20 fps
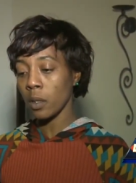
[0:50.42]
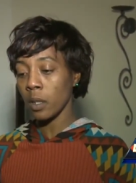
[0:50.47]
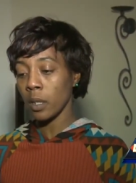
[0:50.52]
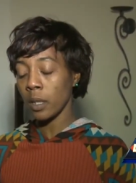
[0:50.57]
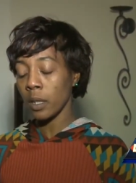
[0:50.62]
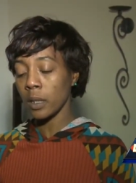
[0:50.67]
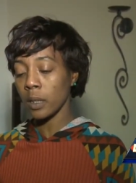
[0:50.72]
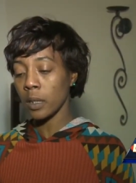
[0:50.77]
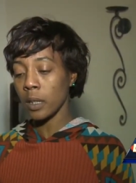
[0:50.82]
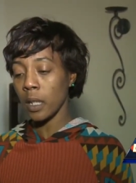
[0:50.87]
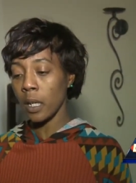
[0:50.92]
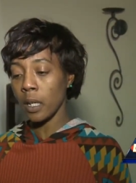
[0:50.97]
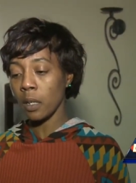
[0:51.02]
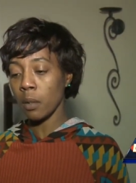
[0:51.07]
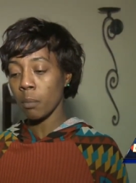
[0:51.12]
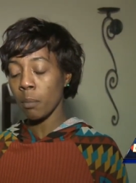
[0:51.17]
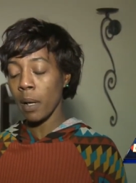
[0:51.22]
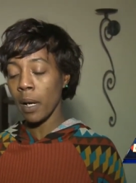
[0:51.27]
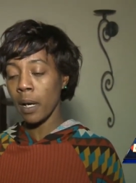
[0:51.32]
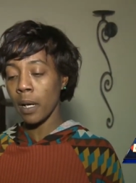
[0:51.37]
in the state
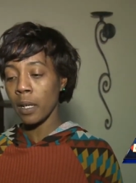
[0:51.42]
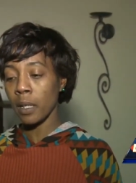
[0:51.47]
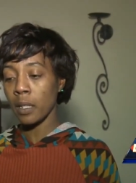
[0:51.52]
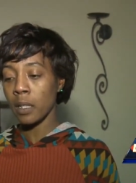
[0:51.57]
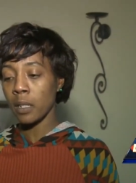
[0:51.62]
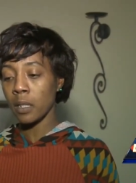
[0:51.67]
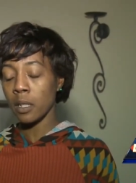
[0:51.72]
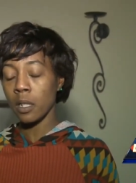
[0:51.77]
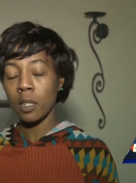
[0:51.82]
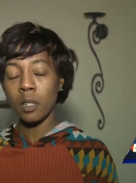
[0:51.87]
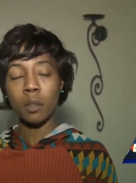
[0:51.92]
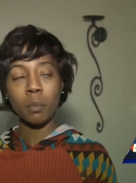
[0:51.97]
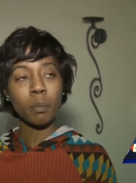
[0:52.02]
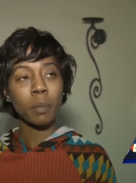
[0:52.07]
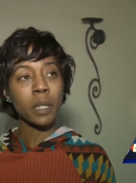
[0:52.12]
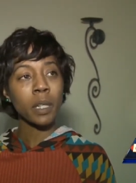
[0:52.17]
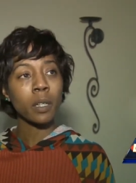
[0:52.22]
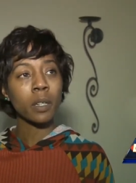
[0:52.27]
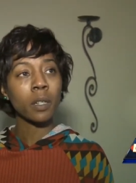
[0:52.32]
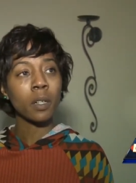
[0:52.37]
of mind these young
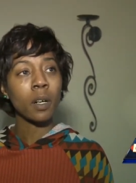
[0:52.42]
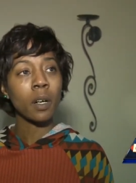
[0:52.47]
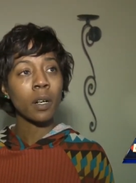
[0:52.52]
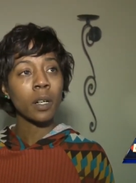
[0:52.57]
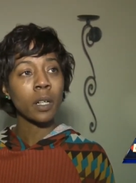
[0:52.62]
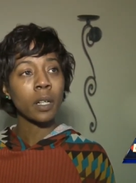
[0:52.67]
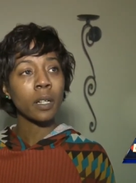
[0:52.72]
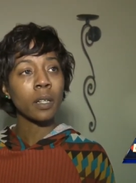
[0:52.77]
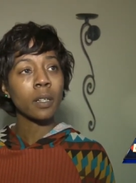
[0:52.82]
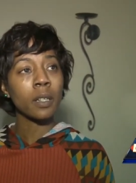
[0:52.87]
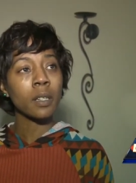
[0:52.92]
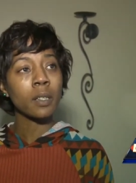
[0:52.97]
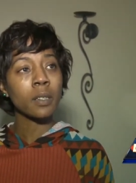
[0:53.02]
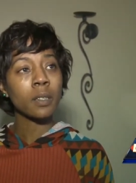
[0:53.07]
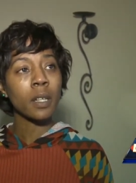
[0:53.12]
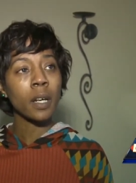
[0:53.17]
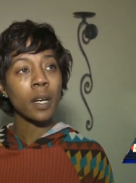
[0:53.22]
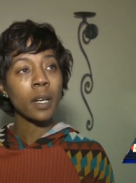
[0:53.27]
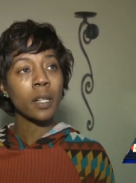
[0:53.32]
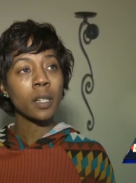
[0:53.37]
men are in these
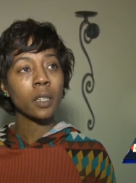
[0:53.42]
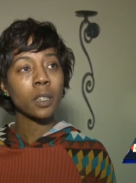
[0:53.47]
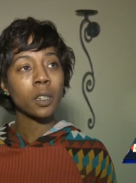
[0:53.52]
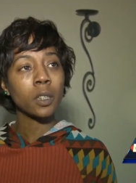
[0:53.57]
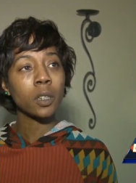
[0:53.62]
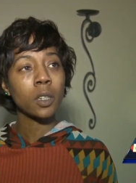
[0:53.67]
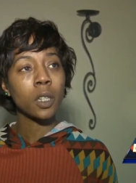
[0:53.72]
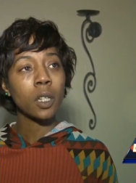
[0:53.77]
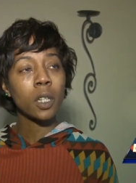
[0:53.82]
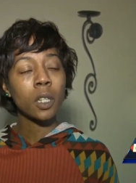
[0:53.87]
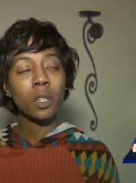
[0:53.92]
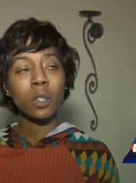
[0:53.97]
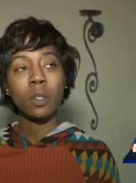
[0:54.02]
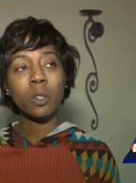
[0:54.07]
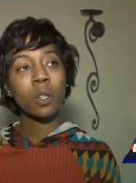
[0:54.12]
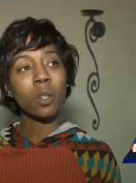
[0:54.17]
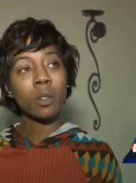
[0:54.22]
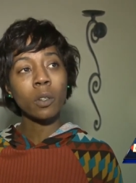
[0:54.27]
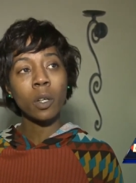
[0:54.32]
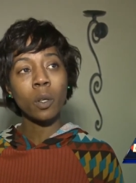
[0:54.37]
days. You
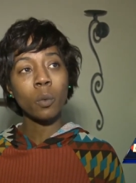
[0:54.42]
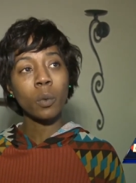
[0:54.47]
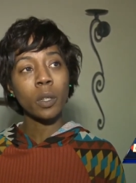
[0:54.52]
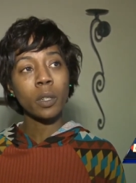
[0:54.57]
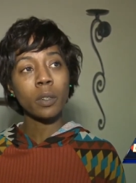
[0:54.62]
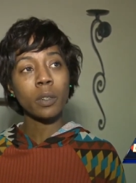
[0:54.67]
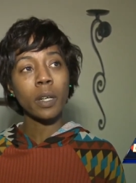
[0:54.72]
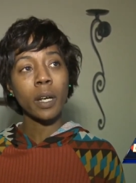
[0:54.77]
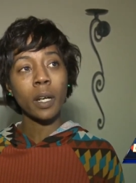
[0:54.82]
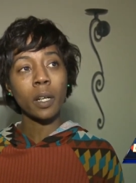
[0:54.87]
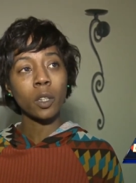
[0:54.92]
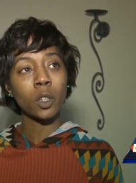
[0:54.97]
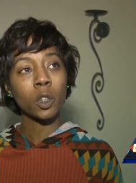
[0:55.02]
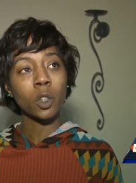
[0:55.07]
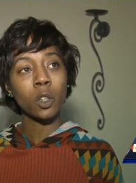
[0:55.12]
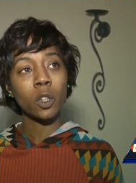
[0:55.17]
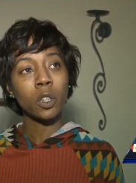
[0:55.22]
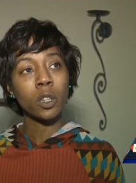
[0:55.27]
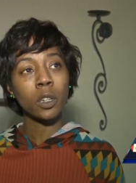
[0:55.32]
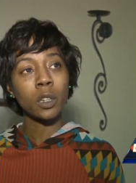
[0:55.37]
don't know what kind of
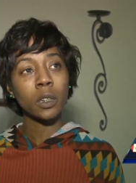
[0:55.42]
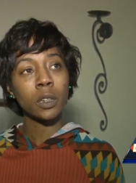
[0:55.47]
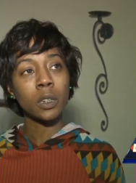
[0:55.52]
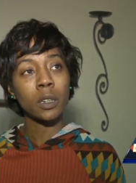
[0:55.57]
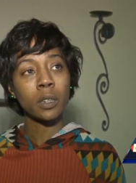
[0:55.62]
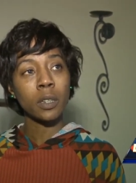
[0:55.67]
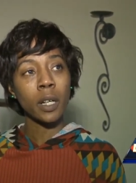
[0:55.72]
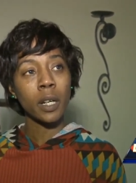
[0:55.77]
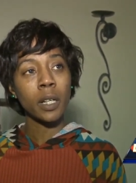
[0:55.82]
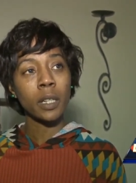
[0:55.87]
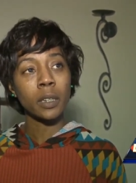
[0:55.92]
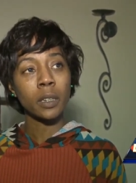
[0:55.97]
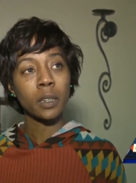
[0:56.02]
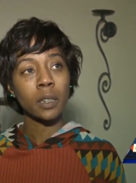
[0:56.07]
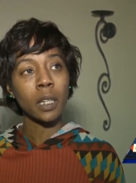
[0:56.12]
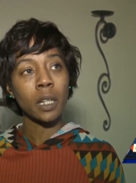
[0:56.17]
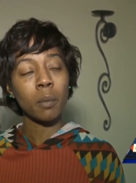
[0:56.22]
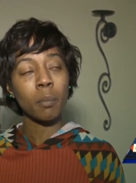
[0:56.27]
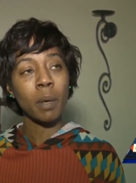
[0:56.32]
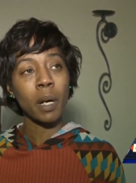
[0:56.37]
drugs and things that
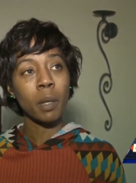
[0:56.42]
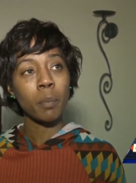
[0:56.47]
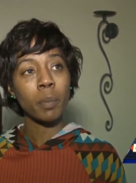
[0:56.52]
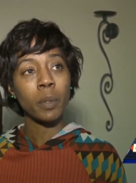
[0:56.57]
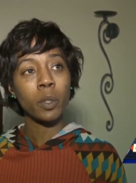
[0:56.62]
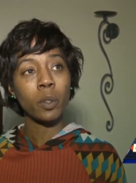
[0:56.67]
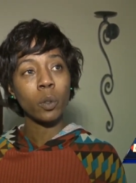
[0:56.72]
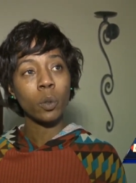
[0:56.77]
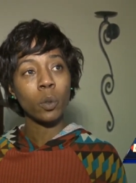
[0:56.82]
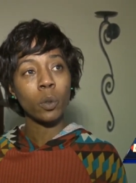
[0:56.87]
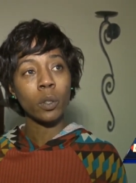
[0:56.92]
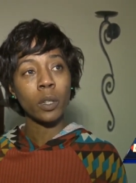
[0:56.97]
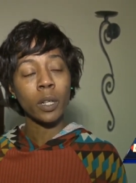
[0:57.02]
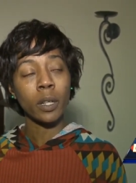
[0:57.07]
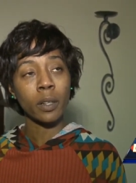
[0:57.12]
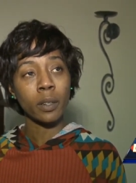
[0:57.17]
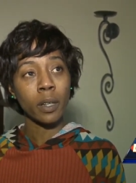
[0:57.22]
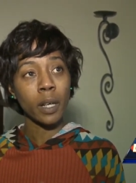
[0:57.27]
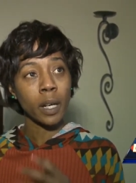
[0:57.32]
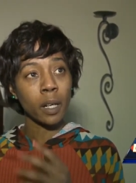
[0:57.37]
they might be doing or
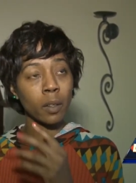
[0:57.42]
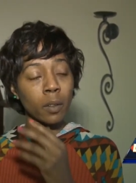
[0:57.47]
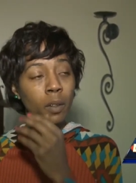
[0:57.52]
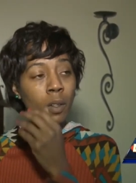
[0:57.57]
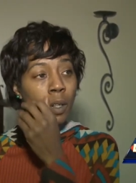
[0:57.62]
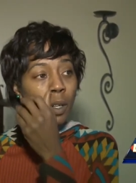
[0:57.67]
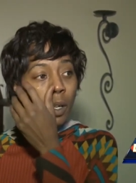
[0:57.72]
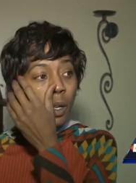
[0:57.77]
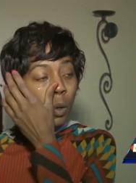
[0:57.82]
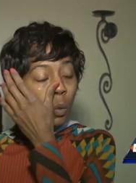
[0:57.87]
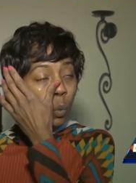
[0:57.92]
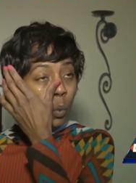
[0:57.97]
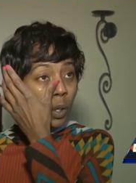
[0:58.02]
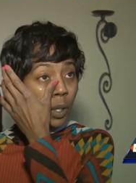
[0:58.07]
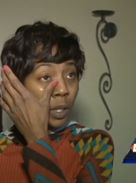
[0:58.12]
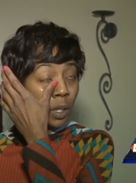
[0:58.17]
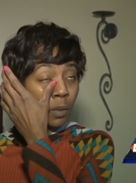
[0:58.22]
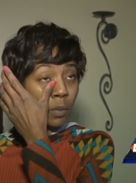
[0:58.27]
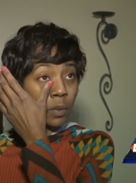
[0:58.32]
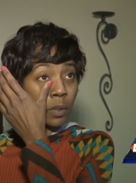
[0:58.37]
the kind of
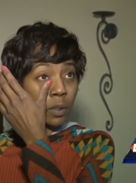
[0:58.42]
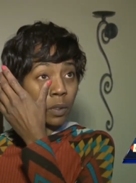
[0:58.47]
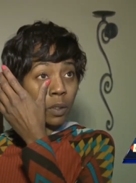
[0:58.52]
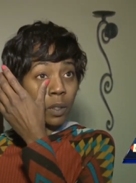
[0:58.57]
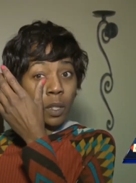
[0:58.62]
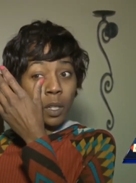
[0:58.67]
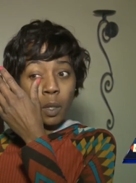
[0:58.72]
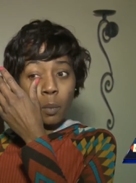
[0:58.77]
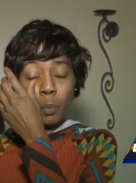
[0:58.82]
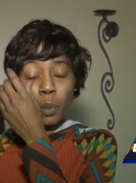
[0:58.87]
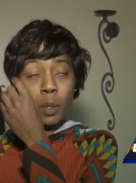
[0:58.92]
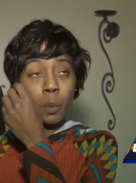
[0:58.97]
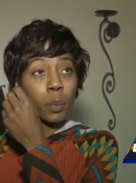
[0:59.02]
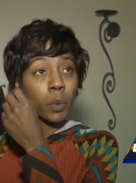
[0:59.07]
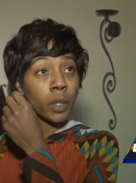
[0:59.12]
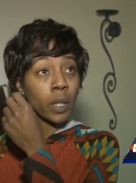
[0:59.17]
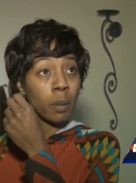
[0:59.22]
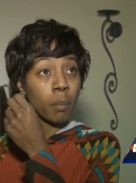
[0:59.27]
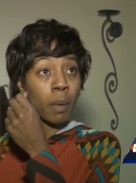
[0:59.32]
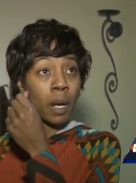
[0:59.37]
whatever people
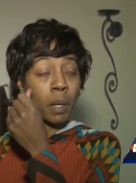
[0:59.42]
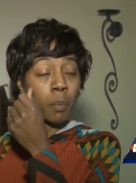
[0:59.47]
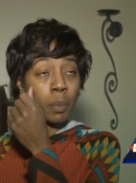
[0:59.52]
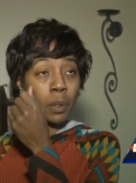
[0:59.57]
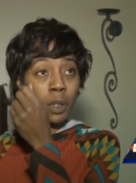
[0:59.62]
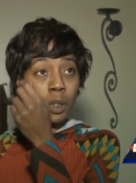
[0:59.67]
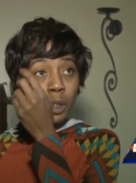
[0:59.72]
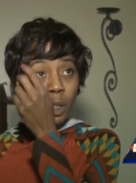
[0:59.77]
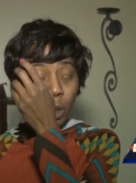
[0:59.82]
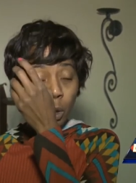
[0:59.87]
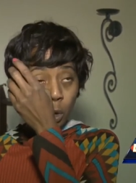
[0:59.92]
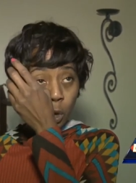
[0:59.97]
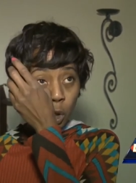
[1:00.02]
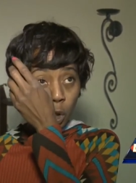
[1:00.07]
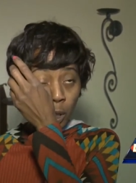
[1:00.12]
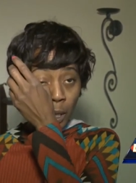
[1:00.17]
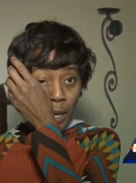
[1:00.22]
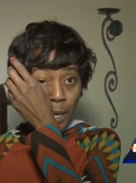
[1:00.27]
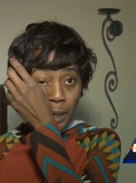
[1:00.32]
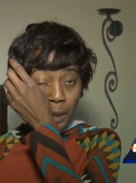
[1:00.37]
they might be
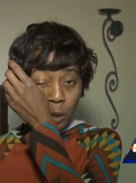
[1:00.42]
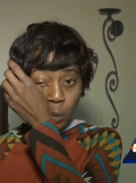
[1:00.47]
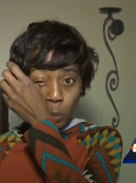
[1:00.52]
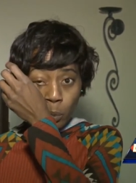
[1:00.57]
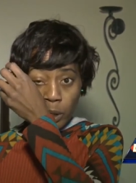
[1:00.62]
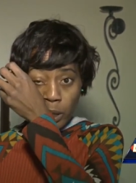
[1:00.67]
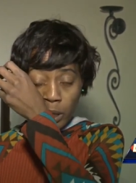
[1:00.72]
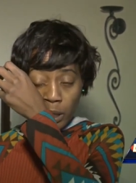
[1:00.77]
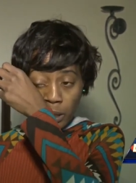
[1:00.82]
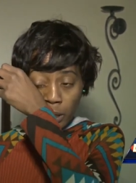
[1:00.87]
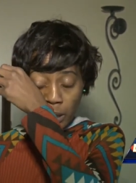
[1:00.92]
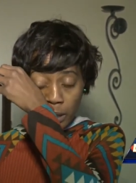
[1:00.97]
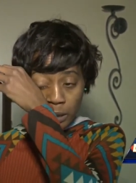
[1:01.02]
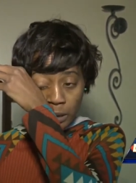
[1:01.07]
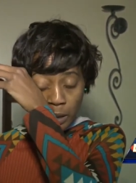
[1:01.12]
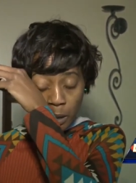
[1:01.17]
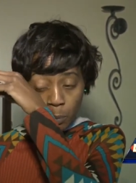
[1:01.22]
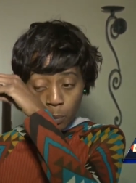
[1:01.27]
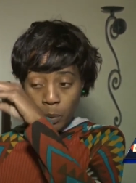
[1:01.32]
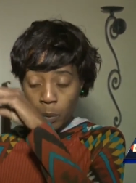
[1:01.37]
socializing with. And then
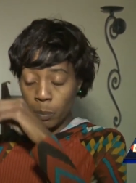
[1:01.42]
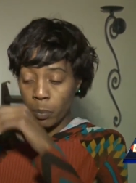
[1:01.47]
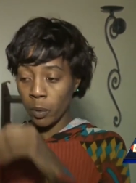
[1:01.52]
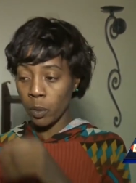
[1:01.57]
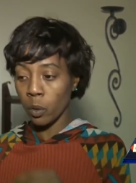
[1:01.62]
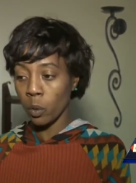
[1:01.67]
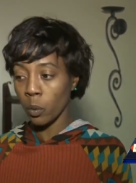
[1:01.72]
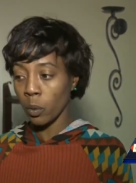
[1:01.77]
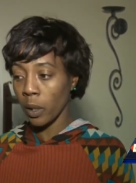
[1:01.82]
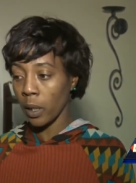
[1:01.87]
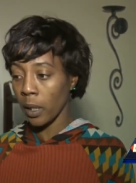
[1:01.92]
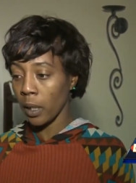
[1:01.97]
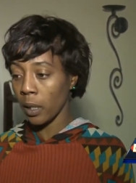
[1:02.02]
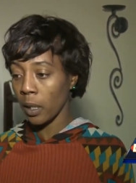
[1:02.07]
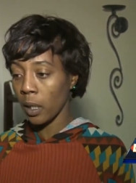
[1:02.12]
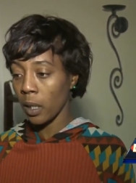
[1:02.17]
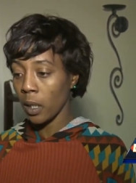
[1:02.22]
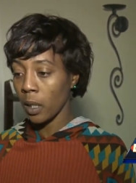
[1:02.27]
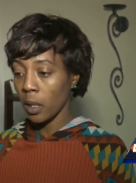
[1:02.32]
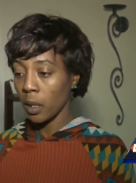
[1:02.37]
some people do that
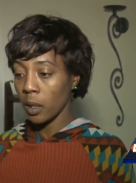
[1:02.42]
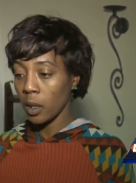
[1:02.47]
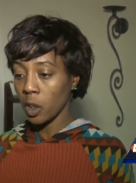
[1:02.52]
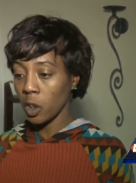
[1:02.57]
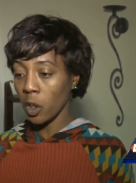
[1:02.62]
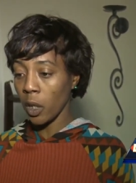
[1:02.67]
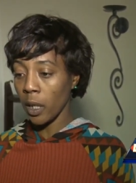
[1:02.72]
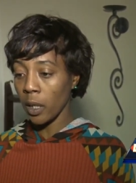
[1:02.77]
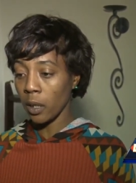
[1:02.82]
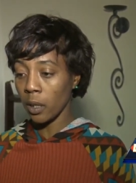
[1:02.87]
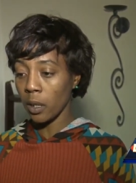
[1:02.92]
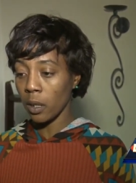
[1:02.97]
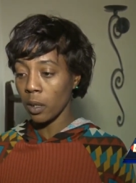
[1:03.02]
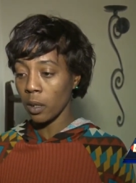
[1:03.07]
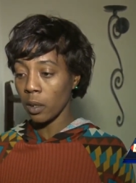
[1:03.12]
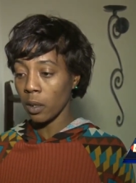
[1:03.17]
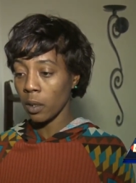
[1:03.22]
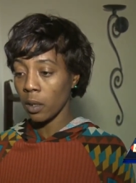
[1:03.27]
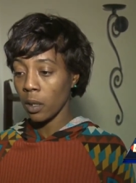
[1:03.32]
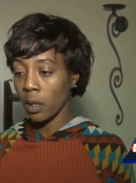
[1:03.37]
to try to get
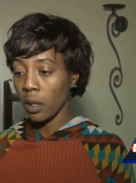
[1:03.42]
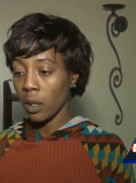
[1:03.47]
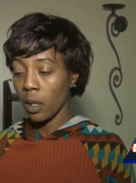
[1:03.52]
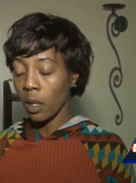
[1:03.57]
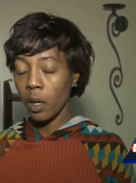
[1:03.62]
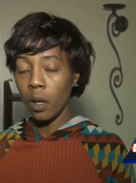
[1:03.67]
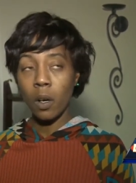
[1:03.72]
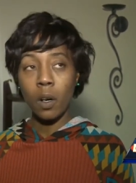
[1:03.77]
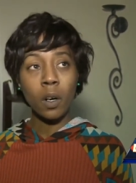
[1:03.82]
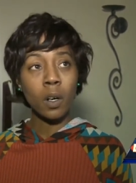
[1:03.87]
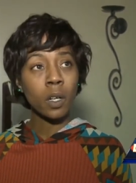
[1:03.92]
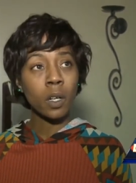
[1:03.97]
a, a heart